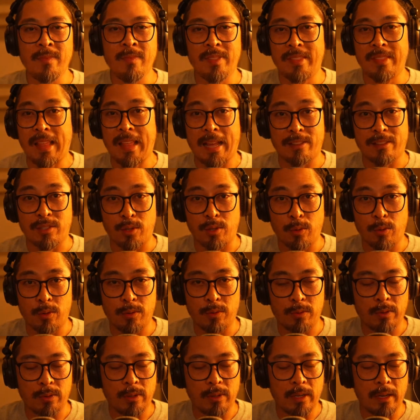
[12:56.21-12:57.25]
that's cool.
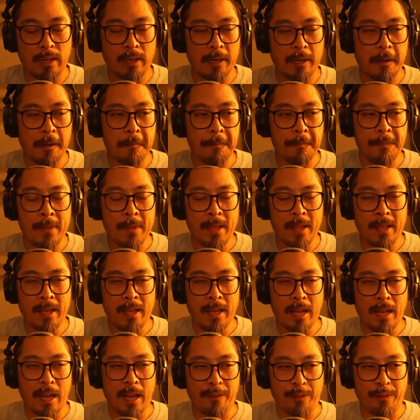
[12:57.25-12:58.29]

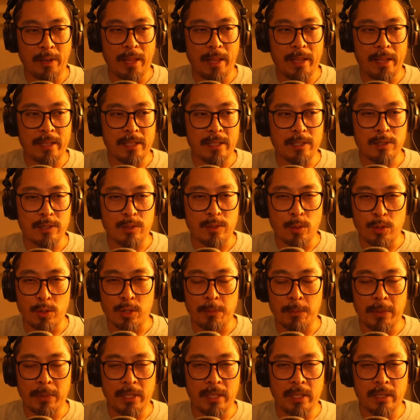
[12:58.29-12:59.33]
I feel like social
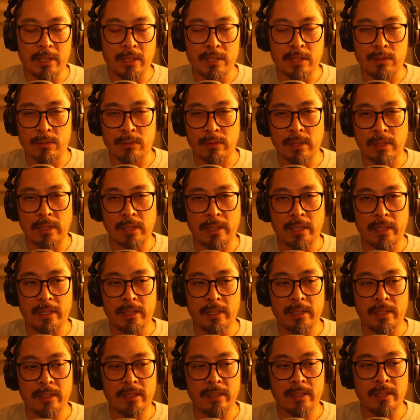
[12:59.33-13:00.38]
media is
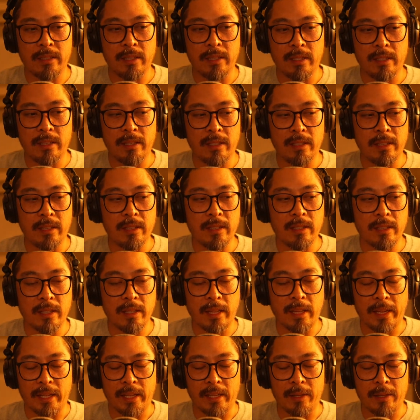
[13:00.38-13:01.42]
really
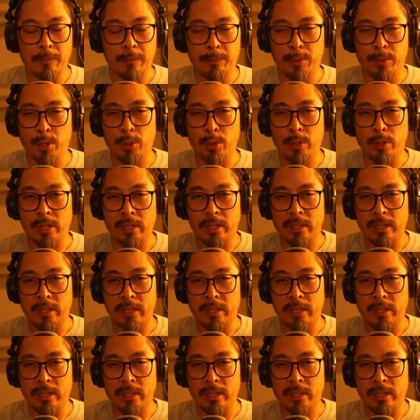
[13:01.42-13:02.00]
like beauty.